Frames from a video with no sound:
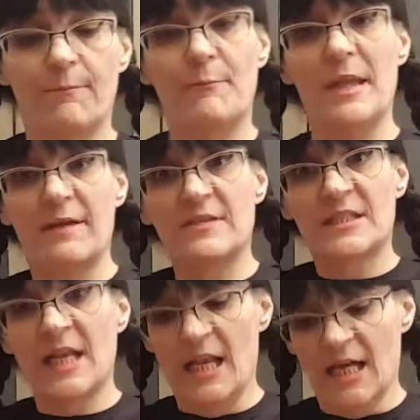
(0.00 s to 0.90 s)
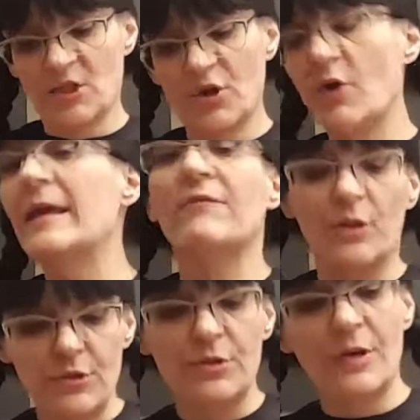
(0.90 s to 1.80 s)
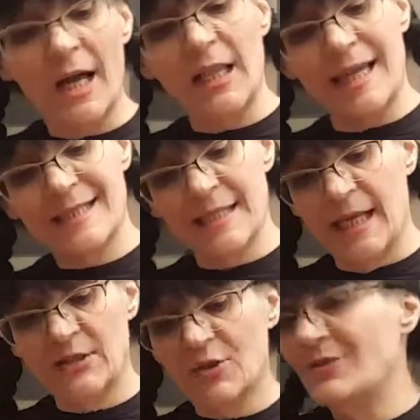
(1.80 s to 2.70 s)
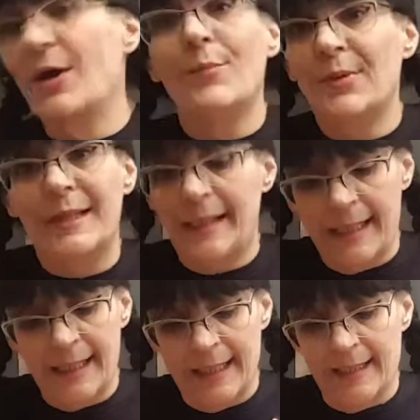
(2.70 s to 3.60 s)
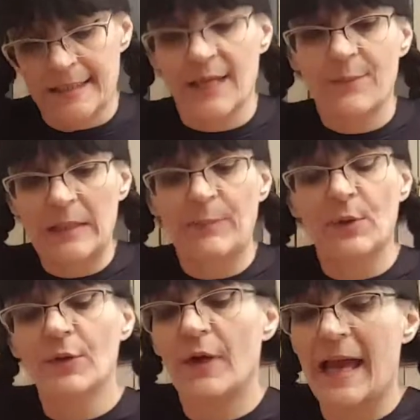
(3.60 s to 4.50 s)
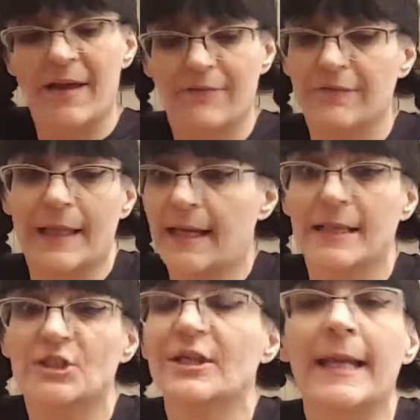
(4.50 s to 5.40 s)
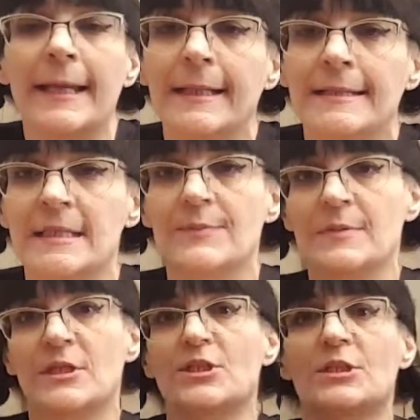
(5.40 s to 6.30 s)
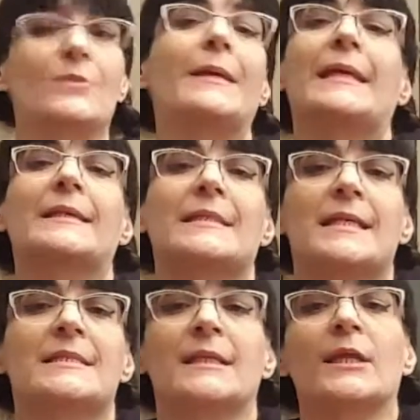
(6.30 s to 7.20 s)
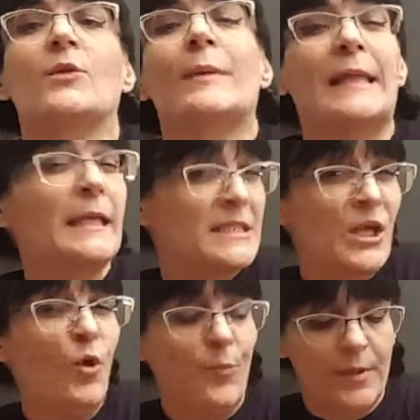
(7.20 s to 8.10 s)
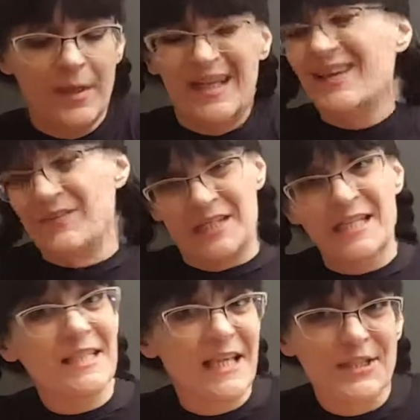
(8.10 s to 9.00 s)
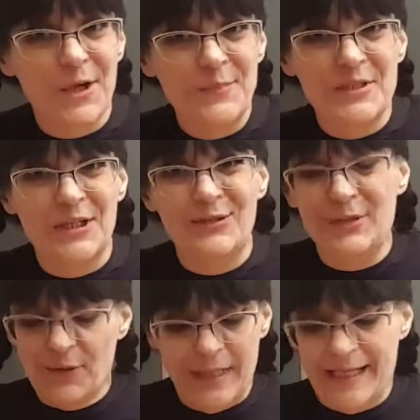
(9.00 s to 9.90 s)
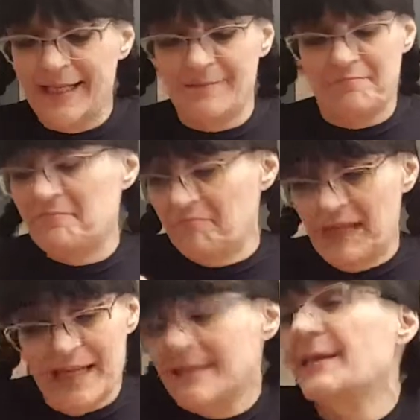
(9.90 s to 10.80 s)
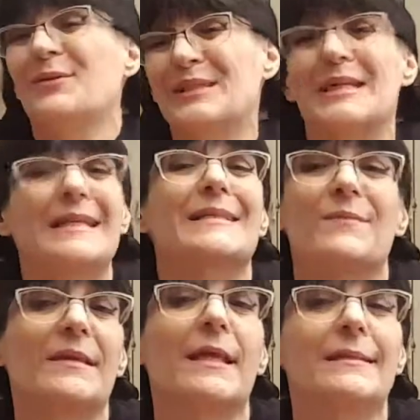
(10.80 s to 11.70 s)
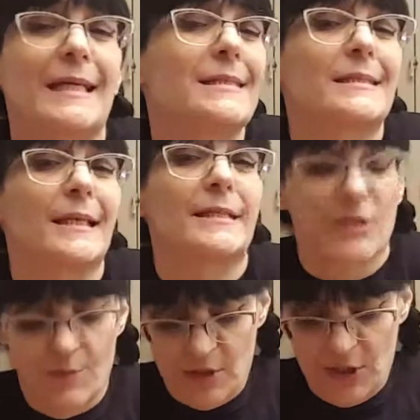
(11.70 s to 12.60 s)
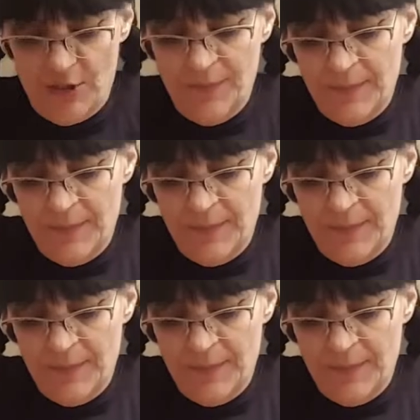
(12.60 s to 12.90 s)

Bit of cilantro. If you do not like cilantro, don't put it in. Some people have like a genetic disposition to make it taste a little bit like soap. If it tastes like soap to you, don't eat it, because I don't want you to eat something that tastes like soap to you.